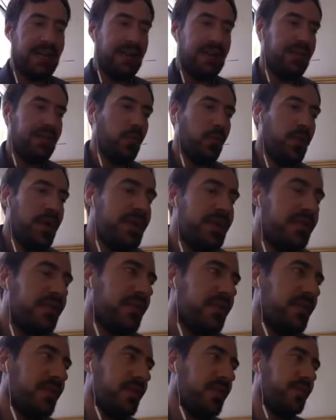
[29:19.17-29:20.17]
And the way
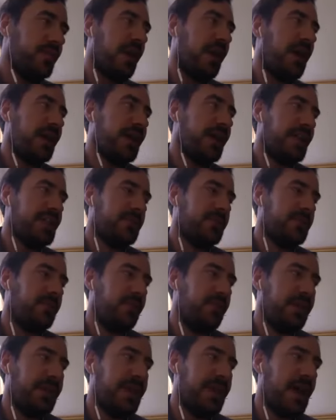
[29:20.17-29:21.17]
that podcasts have
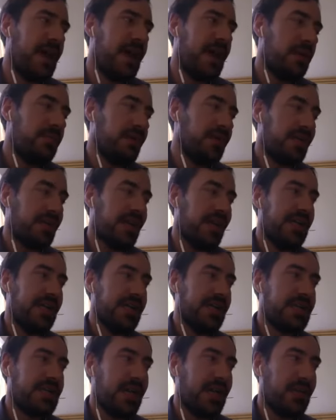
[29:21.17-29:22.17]
played out, I'm going to get kind
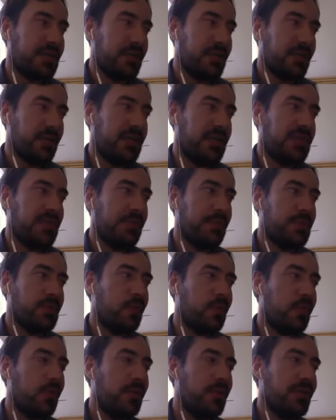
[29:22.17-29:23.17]
of
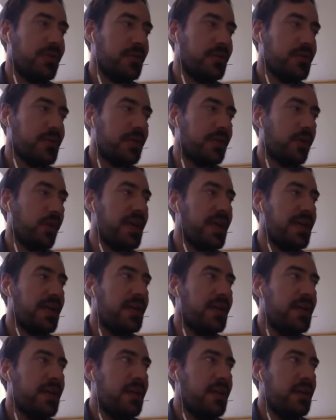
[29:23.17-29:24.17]
conceptual, but there's a great,
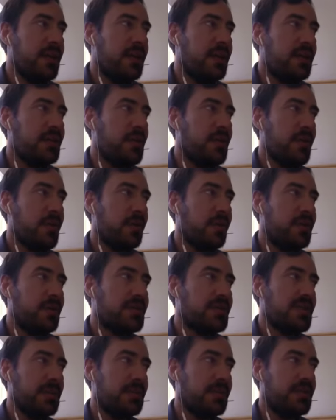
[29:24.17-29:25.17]
you know
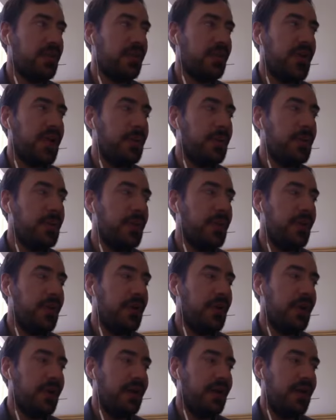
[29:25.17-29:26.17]
Nassim Taleb uh,
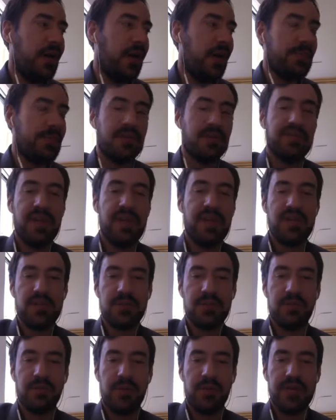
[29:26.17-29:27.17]

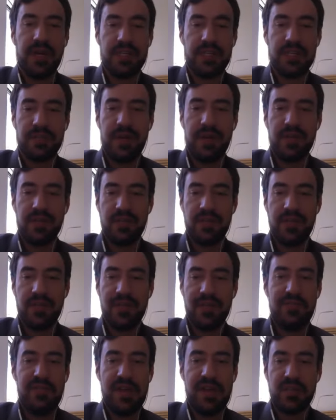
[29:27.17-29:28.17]
observation where he talks about just
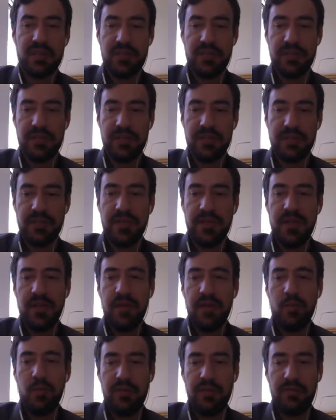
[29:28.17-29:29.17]
innovations, and
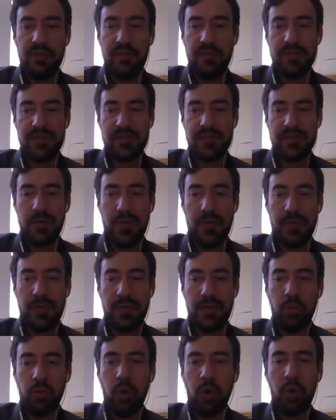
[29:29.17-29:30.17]
one of them is the like
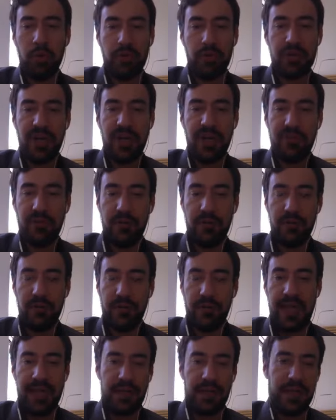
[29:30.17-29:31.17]
a roller duffel,
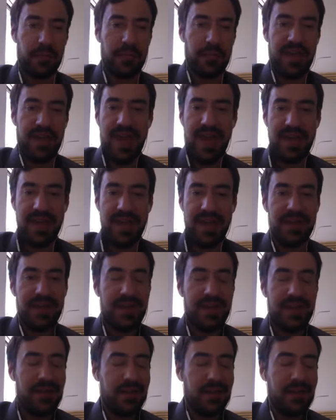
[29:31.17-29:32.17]
right? Like we had,
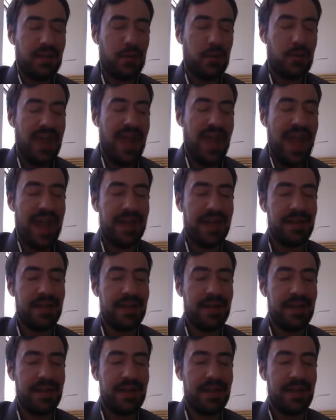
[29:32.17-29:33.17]
you know, we had
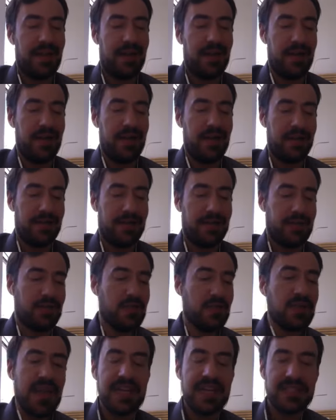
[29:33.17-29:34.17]
uh, uh,
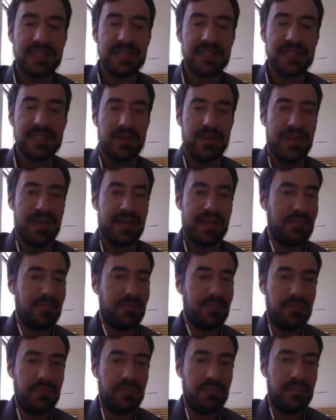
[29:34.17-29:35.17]
suitcases, we
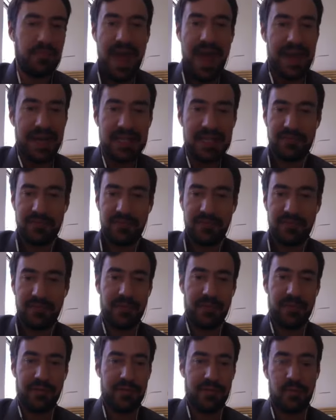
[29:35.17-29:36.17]
had bags
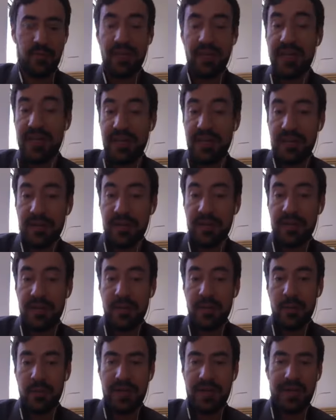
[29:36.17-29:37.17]
for millennia,
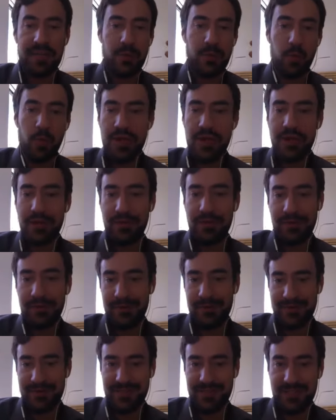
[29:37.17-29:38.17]
we had the wheel
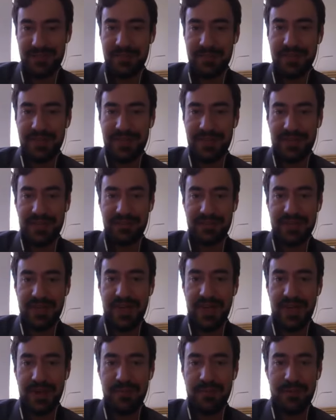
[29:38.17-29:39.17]
since the beginning of
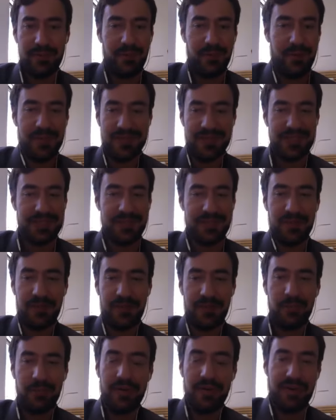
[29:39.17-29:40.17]
time, but it wasn't until
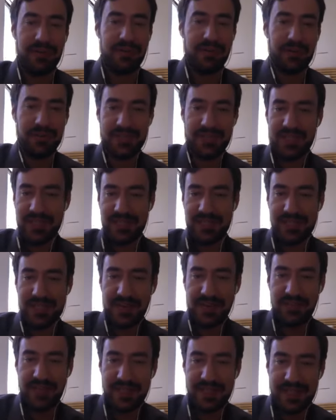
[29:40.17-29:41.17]
like whatever 60s,
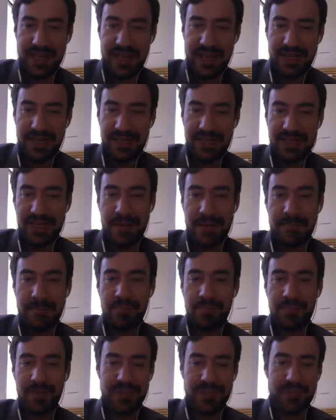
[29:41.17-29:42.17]
70s, 80s
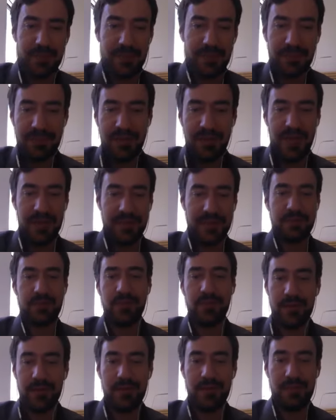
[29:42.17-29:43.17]
that somebody thought to
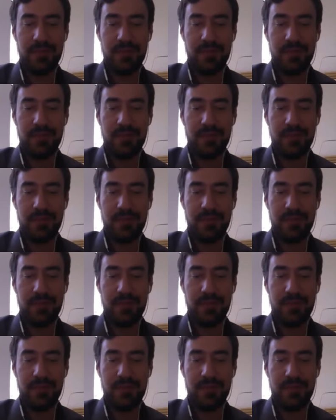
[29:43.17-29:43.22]
put